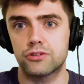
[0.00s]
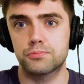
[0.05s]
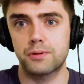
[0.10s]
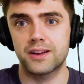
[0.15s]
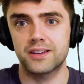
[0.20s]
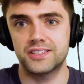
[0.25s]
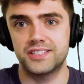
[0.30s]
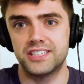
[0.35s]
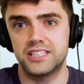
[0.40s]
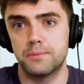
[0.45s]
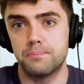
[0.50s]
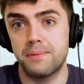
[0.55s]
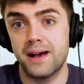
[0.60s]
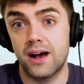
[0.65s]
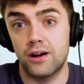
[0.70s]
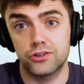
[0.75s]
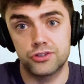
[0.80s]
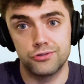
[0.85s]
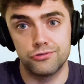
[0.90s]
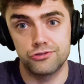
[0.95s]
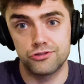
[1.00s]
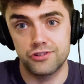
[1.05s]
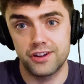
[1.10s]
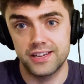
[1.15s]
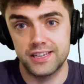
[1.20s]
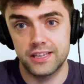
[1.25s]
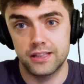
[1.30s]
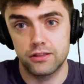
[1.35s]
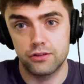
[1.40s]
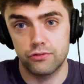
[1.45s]
pregnancy is about
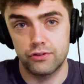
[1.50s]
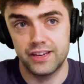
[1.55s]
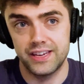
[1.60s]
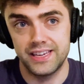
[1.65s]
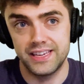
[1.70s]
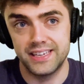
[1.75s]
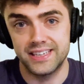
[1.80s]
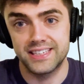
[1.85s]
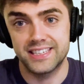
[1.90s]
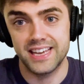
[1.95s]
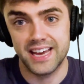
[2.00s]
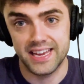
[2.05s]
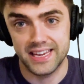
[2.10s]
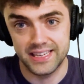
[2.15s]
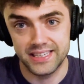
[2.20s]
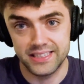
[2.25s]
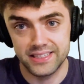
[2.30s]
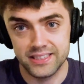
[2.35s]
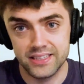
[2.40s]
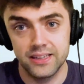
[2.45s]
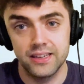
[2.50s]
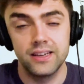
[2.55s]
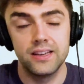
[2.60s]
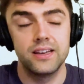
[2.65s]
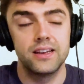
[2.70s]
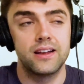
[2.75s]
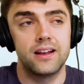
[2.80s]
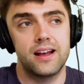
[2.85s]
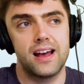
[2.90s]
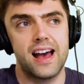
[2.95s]
283 days,
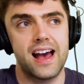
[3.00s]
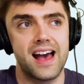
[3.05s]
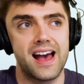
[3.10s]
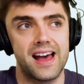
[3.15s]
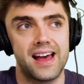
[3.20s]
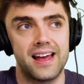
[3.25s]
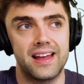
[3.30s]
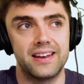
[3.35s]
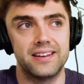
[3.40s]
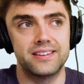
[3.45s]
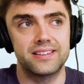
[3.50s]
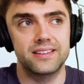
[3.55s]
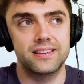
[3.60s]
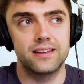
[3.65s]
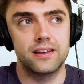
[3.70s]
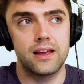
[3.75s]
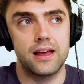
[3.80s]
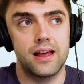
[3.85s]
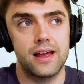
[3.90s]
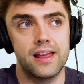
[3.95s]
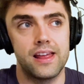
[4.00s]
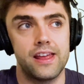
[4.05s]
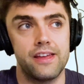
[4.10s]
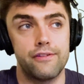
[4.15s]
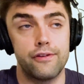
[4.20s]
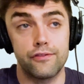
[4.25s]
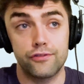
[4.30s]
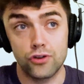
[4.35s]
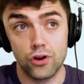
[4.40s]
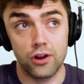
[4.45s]
and if
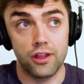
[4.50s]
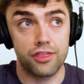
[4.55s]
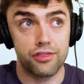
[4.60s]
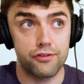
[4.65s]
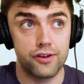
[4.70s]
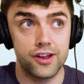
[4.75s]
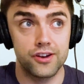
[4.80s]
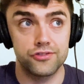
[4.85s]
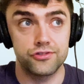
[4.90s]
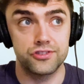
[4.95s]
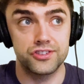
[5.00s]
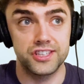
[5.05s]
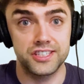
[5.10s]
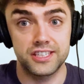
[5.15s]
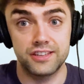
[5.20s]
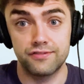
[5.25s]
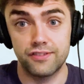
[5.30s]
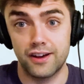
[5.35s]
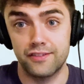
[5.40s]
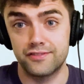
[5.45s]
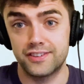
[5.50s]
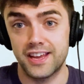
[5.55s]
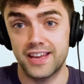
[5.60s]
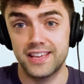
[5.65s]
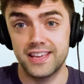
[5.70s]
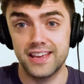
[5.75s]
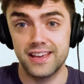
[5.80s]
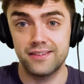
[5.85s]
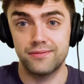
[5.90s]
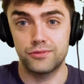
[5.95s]
you've got a 365-day
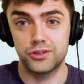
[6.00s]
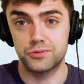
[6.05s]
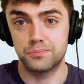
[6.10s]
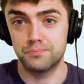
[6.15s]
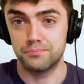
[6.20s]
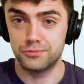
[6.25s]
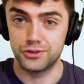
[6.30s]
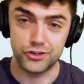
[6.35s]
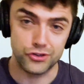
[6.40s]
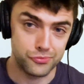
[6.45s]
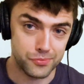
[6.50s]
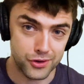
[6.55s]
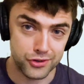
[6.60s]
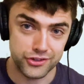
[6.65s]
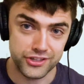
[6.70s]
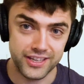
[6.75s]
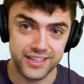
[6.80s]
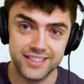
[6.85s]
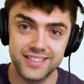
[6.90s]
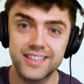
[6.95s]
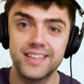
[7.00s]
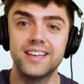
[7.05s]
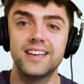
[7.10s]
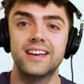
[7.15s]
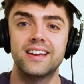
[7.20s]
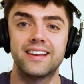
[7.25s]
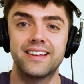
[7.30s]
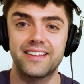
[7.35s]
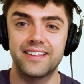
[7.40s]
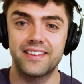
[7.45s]
year, which we do most years,
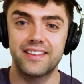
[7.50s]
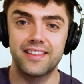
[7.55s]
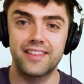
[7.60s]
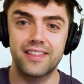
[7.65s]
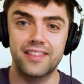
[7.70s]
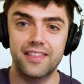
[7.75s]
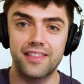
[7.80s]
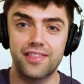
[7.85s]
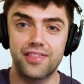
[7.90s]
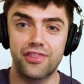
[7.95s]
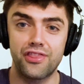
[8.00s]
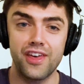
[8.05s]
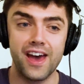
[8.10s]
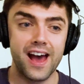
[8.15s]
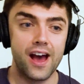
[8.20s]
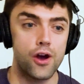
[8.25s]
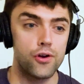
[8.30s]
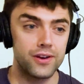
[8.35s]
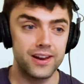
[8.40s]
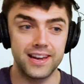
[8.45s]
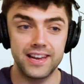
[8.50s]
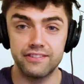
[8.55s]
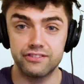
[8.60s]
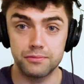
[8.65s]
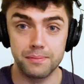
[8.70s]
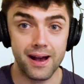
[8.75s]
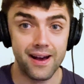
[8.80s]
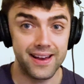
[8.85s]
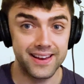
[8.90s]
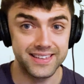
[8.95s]
that only leaves
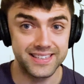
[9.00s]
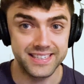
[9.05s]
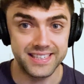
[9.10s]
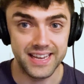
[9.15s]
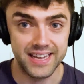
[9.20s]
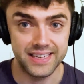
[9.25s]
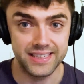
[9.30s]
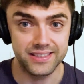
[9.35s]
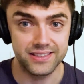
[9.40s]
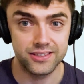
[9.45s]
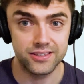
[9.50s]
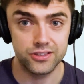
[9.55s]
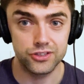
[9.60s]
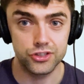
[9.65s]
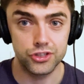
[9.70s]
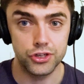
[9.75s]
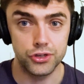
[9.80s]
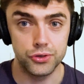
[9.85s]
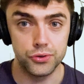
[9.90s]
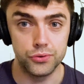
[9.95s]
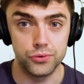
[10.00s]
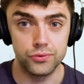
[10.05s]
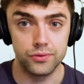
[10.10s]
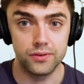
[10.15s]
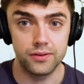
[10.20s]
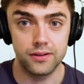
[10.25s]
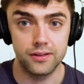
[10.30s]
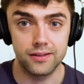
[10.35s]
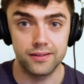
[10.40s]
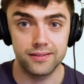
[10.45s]
about 80 days to
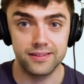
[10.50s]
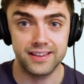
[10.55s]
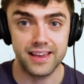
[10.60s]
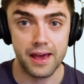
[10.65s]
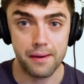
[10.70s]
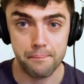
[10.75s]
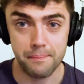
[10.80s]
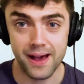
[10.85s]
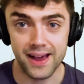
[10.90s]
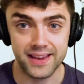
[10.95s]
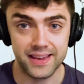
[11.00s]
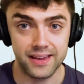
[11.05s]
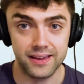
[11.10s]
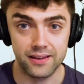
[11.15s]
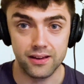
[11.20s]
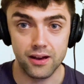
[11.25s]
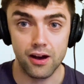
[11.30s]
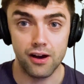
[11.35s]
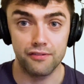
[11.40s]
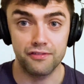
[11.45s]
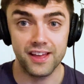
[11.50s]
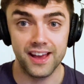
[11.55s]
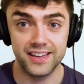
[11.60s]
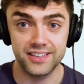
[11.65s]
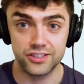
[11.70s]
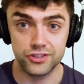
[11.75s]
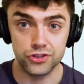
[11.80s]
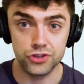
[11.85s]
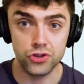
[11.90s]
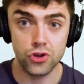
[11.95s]
get back in calf. That
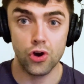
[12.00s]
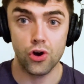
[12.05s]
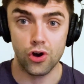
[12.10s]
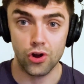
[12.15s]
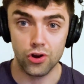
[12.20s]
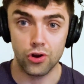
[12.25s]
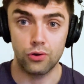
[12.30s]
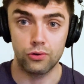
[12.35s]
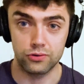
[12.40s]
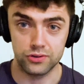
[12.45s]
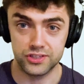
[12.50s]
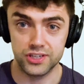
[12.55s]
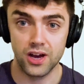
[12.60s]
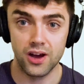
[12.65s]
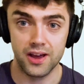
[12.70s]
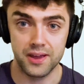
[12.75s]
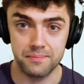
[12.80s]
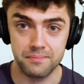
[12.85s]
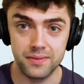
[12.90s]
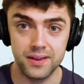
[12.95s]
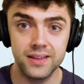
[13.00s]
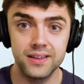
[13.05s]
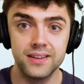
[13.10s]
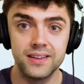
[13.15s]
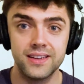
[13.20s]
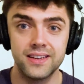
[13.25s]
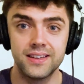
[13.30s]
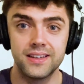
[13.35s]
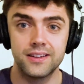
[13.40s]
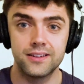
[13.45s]
is not a long time
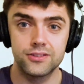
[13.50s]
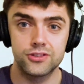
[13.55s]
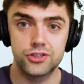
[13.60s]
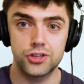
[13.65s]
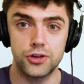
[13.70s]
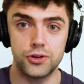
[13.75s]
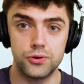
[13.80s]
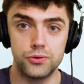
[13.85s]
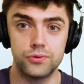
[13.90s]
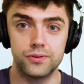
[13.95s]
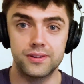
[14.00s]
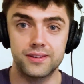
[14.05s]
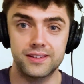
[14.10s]
to,